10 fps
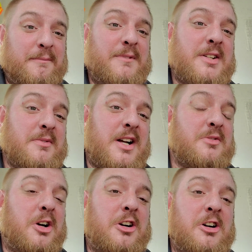Sometimes
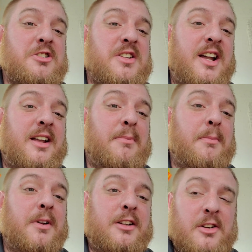we're cursing and
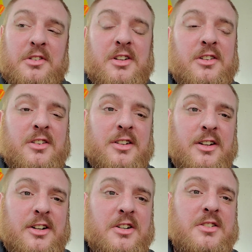people are like, dude, dude, dude,
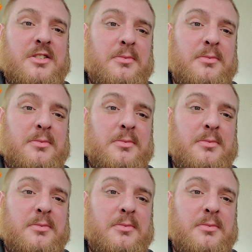you're cursing too